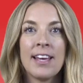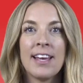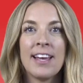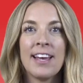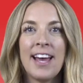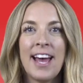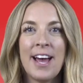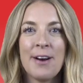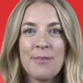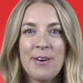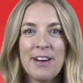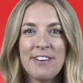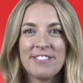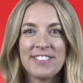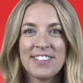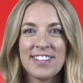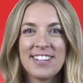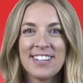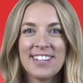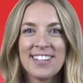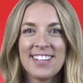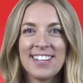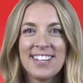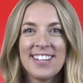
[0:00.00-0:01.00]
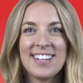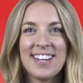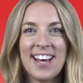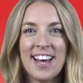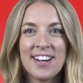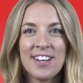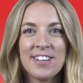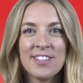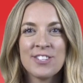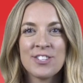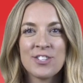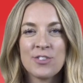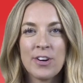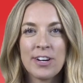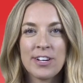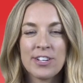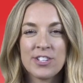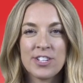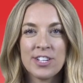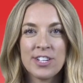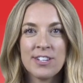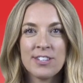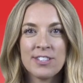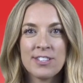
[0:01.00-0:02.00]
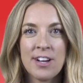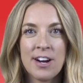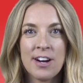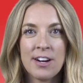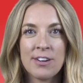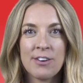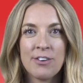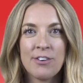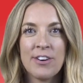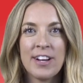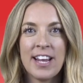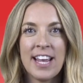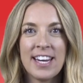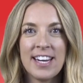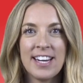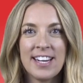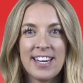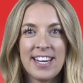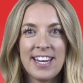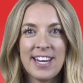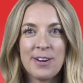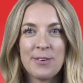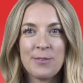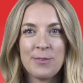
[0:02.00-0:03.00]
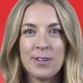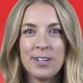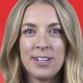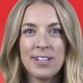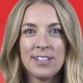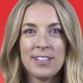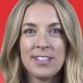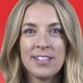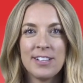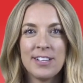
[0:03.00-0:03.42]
However, not all structures are created equal,